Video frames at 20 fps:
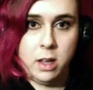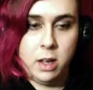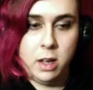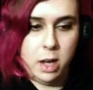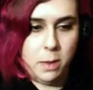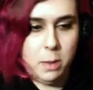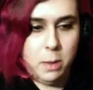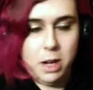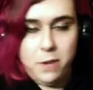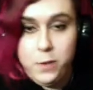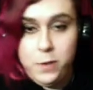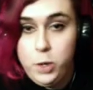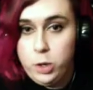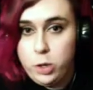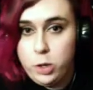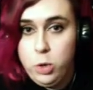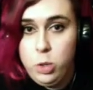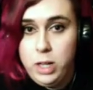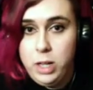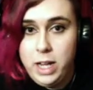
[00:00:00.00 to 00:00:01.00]
I mean, if you're a
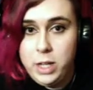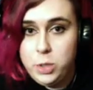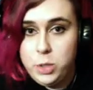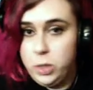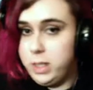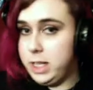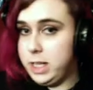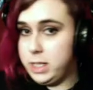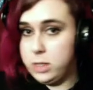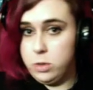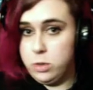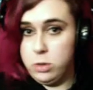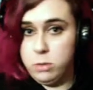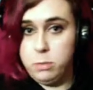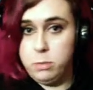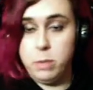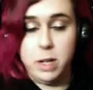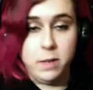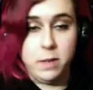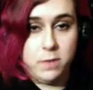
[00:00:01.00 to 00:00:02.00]
cool android, that's cool.
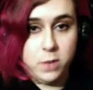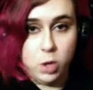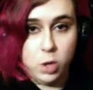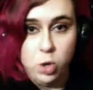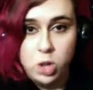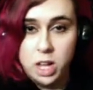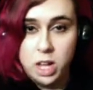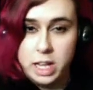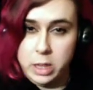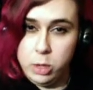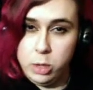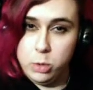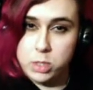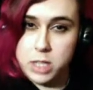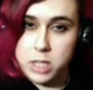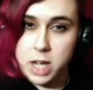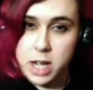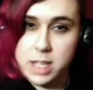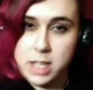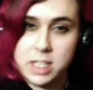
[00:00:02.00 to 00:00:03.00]
But if you're like those
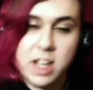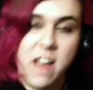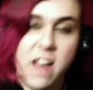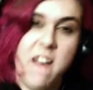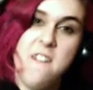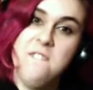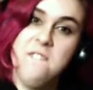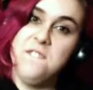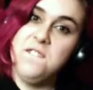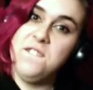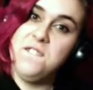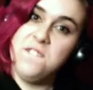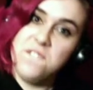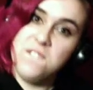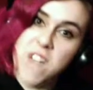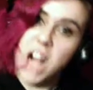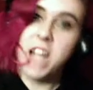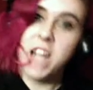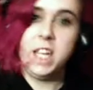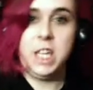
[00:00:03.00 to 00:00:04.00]
guys,
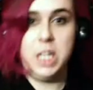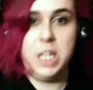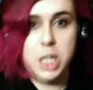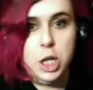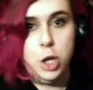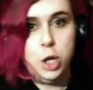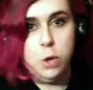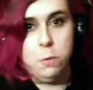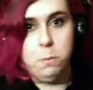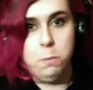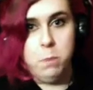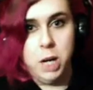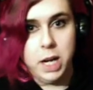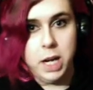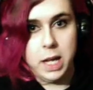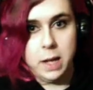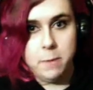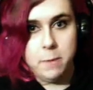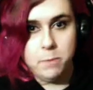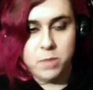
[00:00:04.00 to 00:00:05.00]
you,
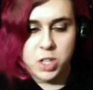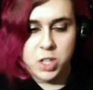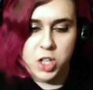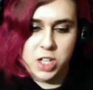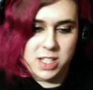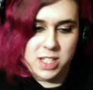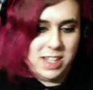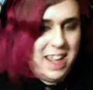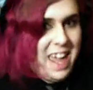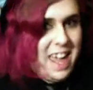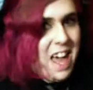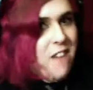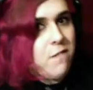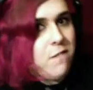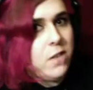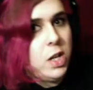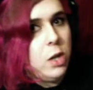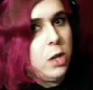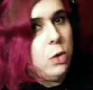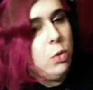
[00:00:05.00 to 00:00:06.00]
buddy just F
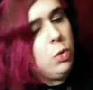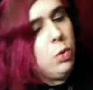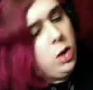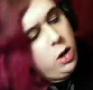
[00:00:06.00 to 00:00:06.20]
you